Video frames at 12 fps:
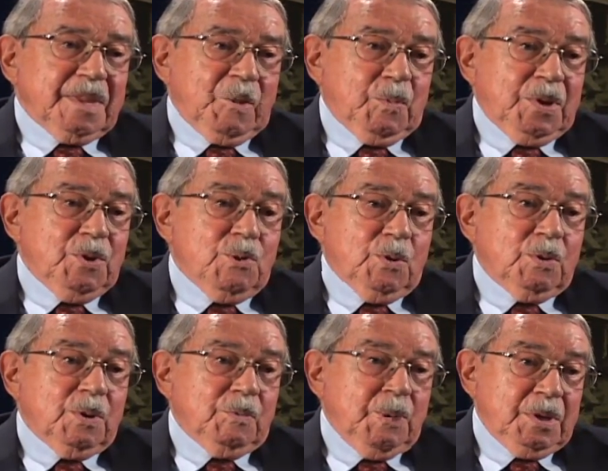And when you go
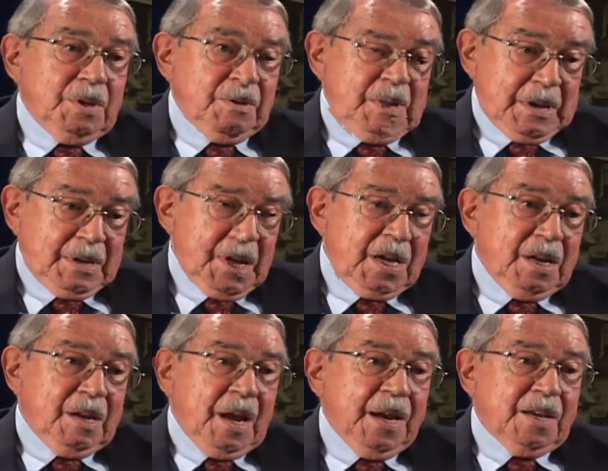to, when 10 at
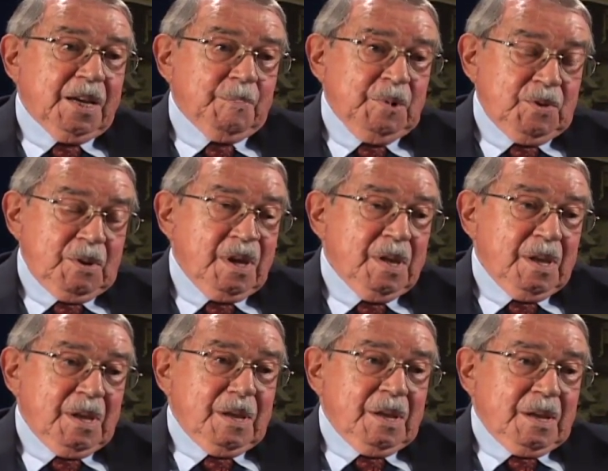night comes,
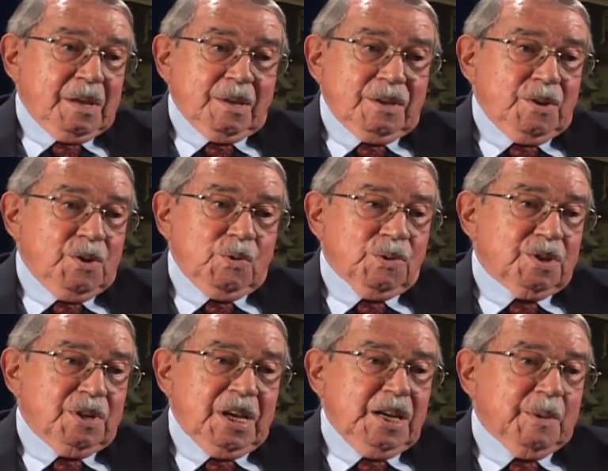you don't
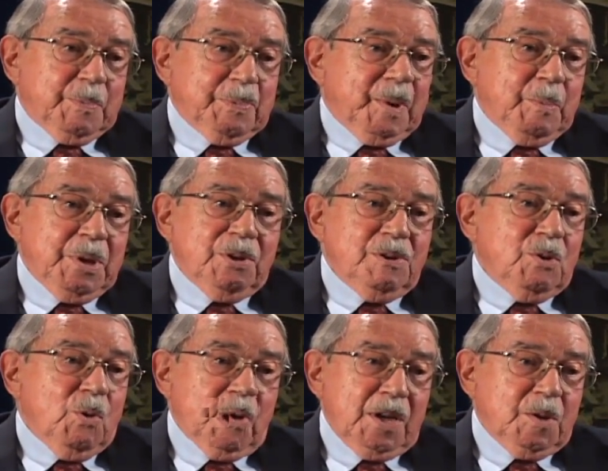stay up. I mean, you
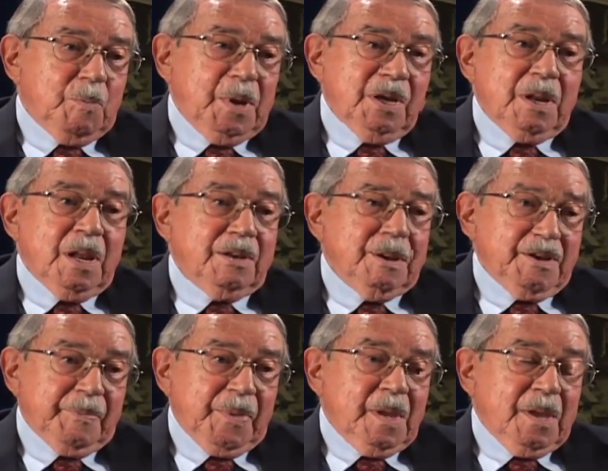go right to bed and,
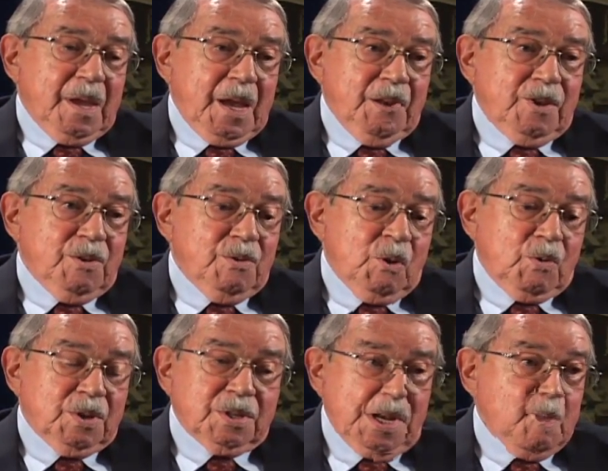and you go
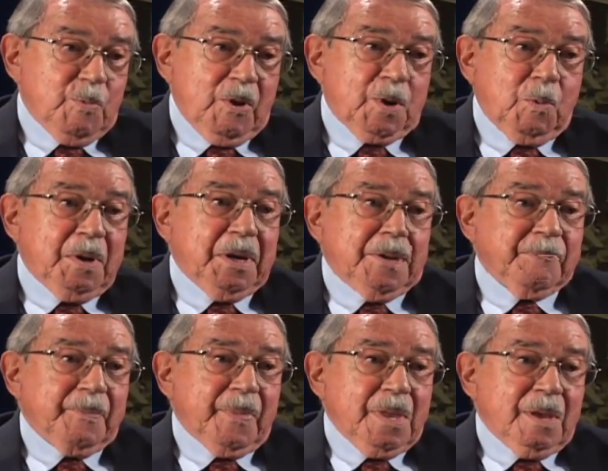to sleep right away
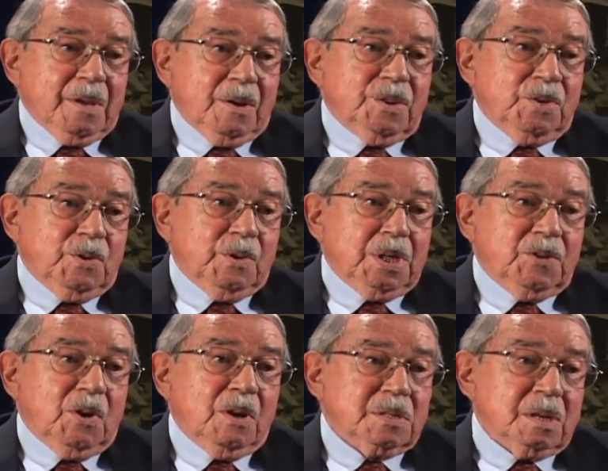because you're
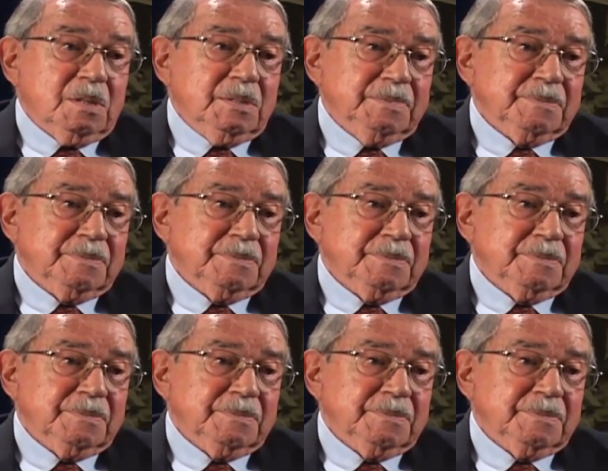exhausted.